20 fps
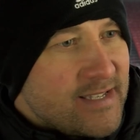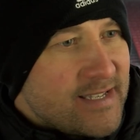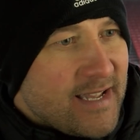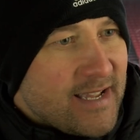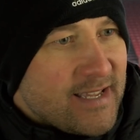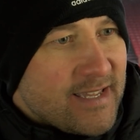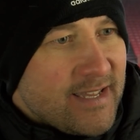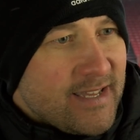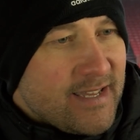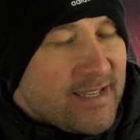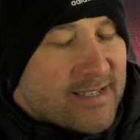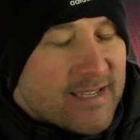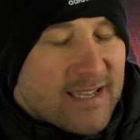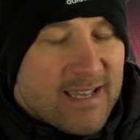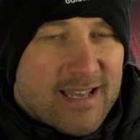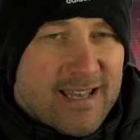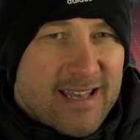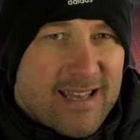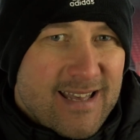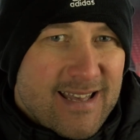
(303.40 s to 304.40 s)
10 years.
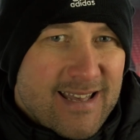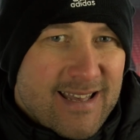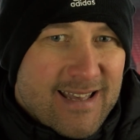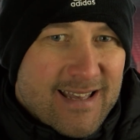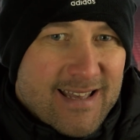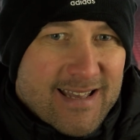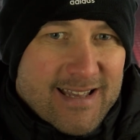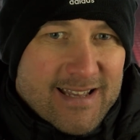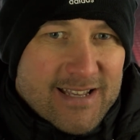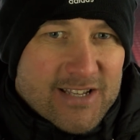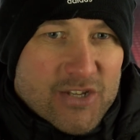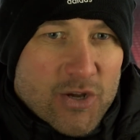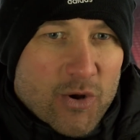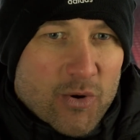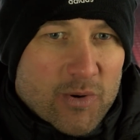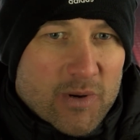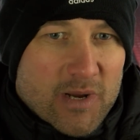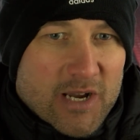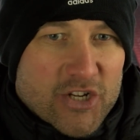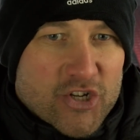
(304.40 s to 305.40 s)

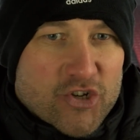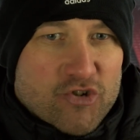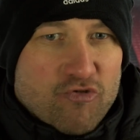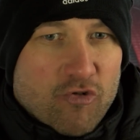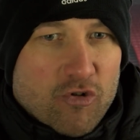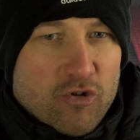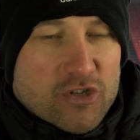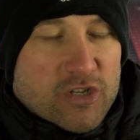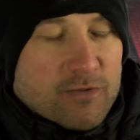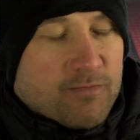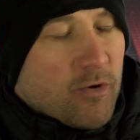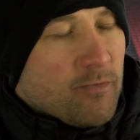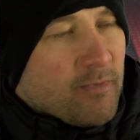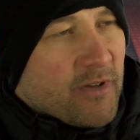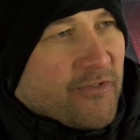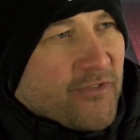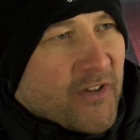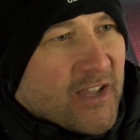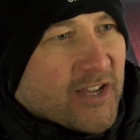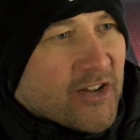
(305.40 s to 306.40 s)
So I struggle to put
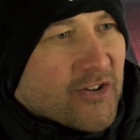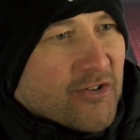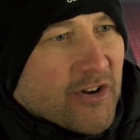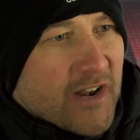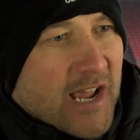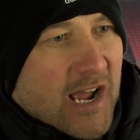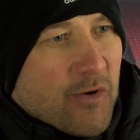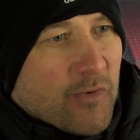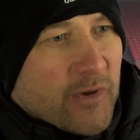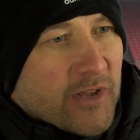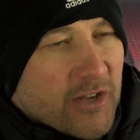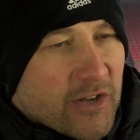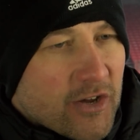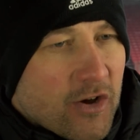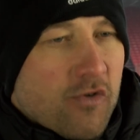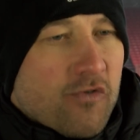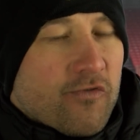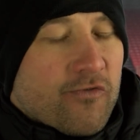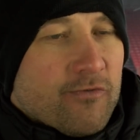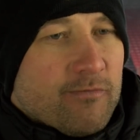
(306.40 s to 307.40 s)
my finger on how we can
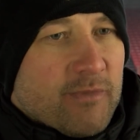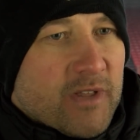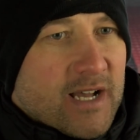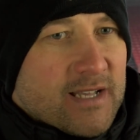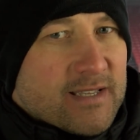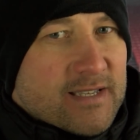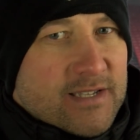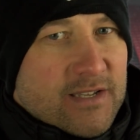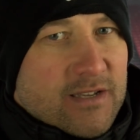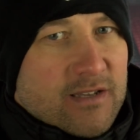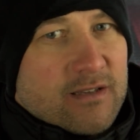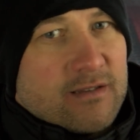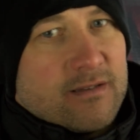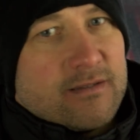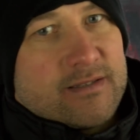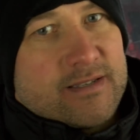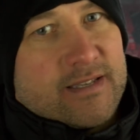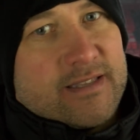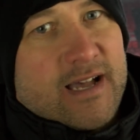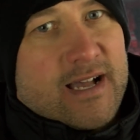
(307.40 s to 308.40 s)
go from that to
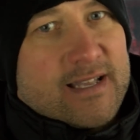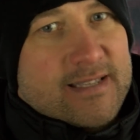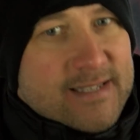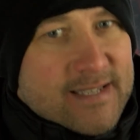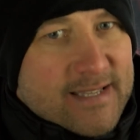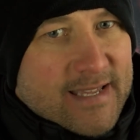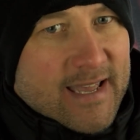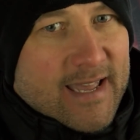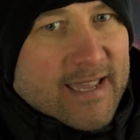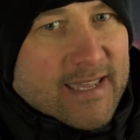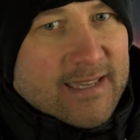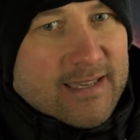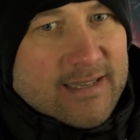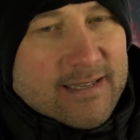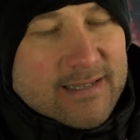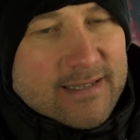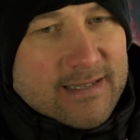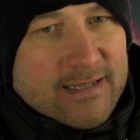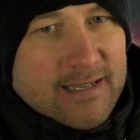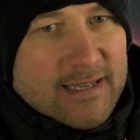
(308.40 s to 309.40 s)
that today.
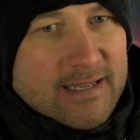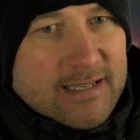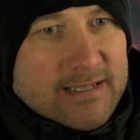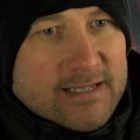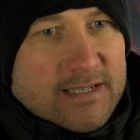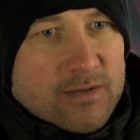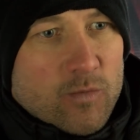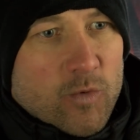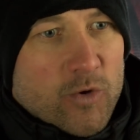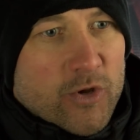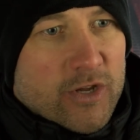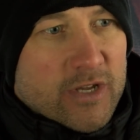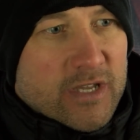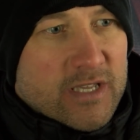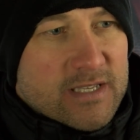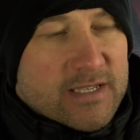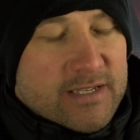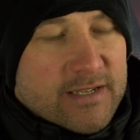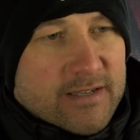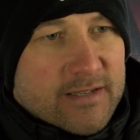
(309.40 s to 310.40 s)
Hey, listen,
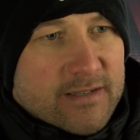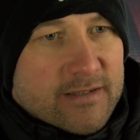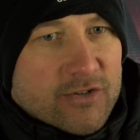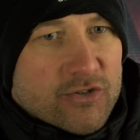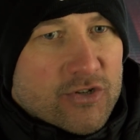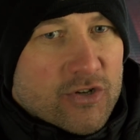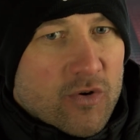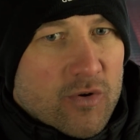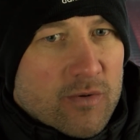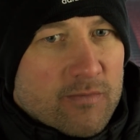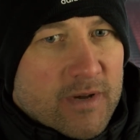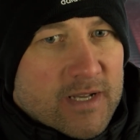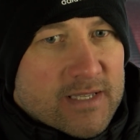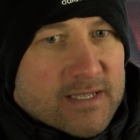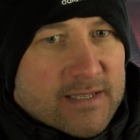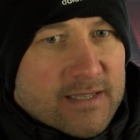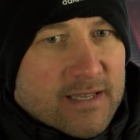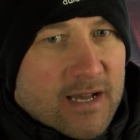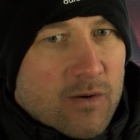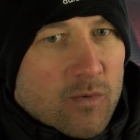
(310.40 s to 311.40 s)
Workington, just going back
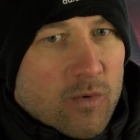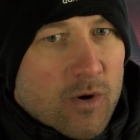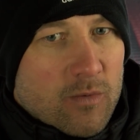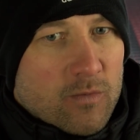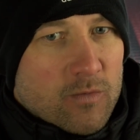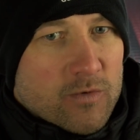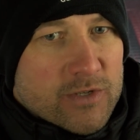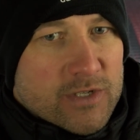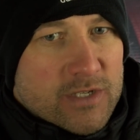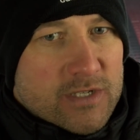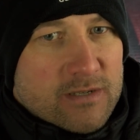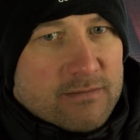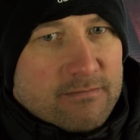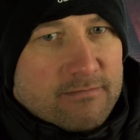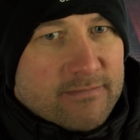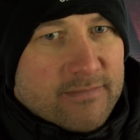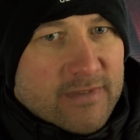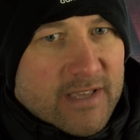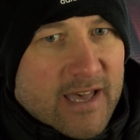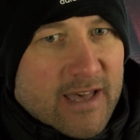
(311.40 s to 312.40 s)
to that one, was
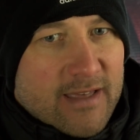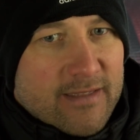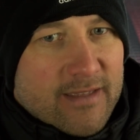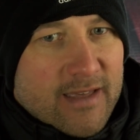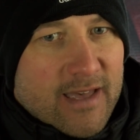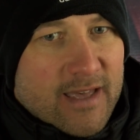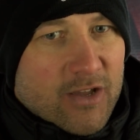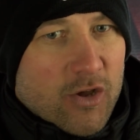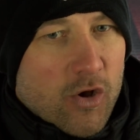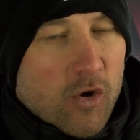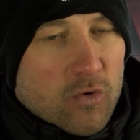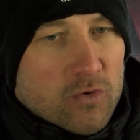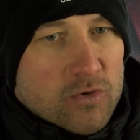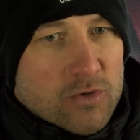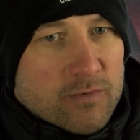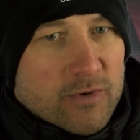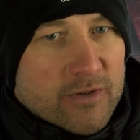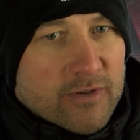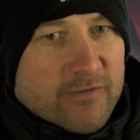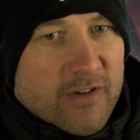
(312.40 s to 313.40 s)
their
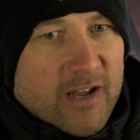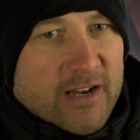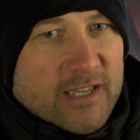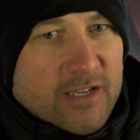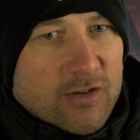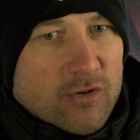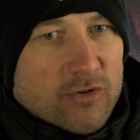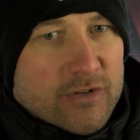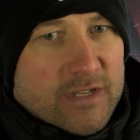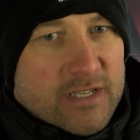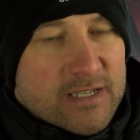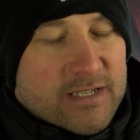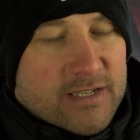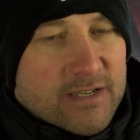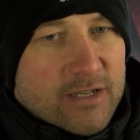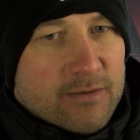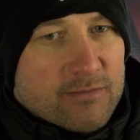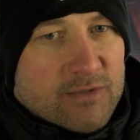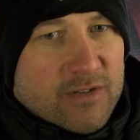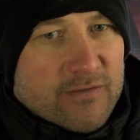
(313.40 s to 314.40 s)
goals were very good in
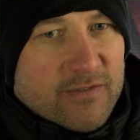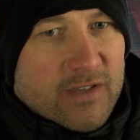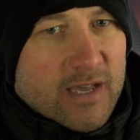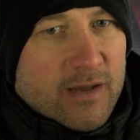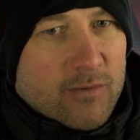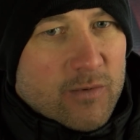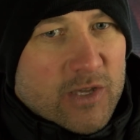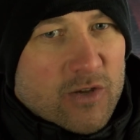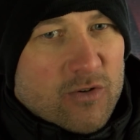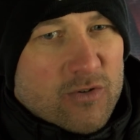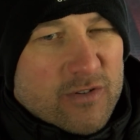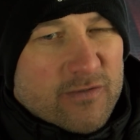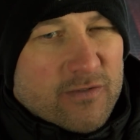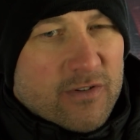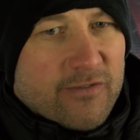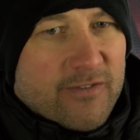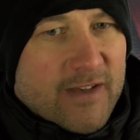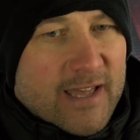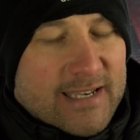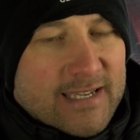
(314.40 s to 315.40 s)
terms of, yeah, we could have
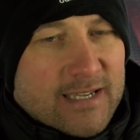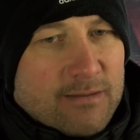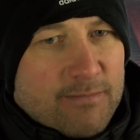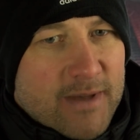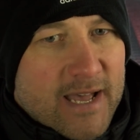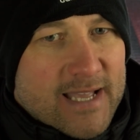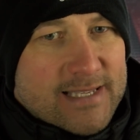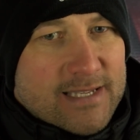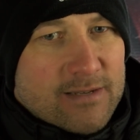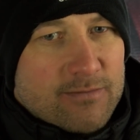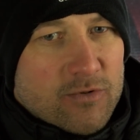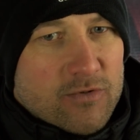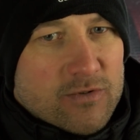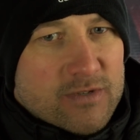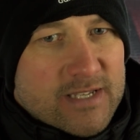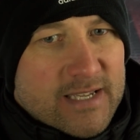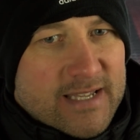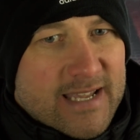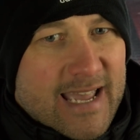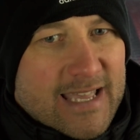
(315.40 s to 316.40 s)
defended better,
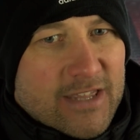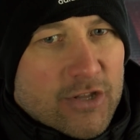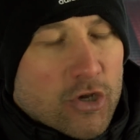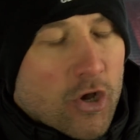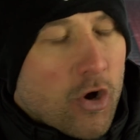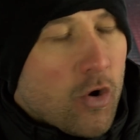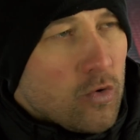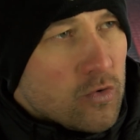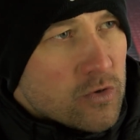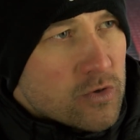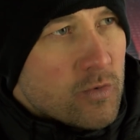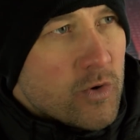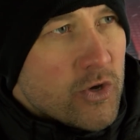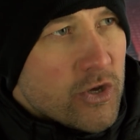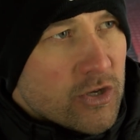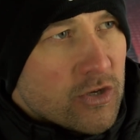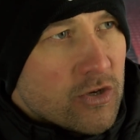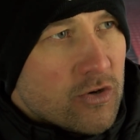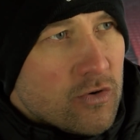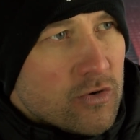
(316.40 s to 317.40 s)
but today the goals
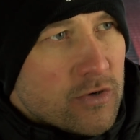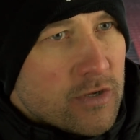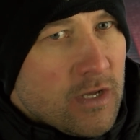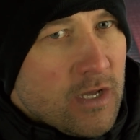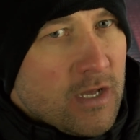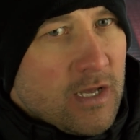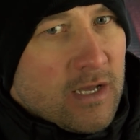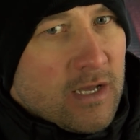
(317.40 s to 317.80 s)
weren't good.